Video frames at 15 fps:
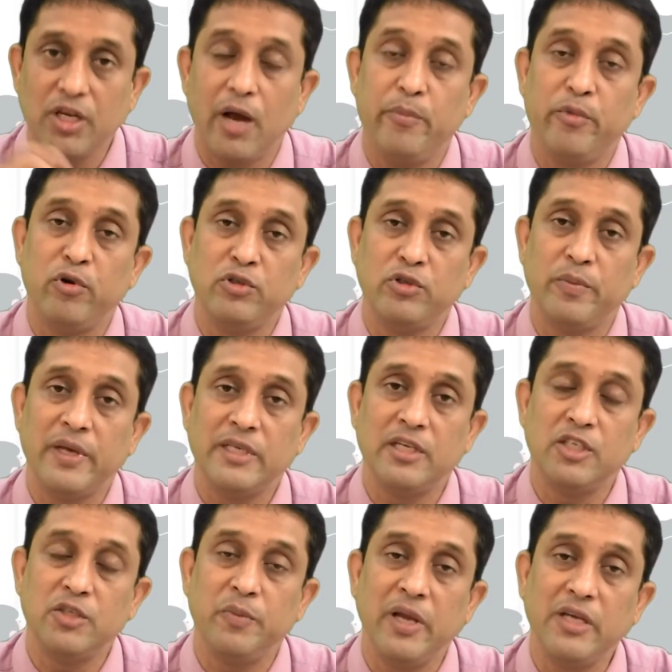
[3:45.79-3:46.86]
approach of
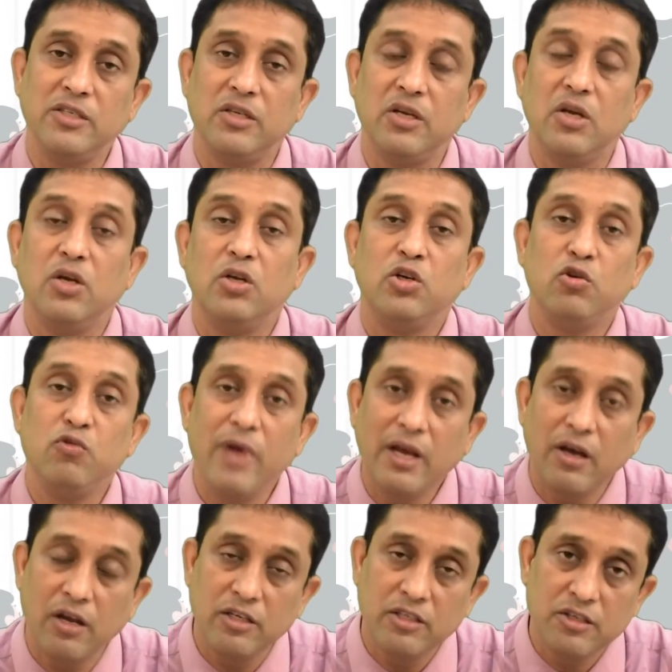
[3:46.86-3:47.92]
assessment to a
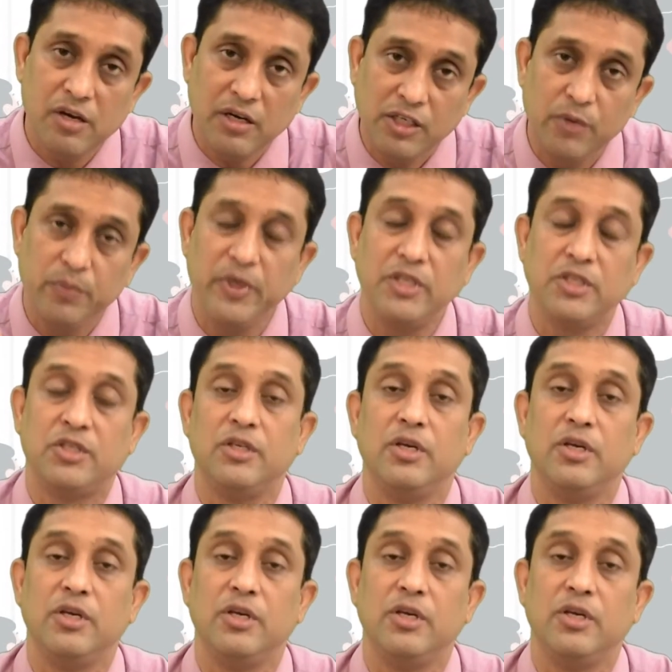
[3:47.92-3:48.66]
constructivist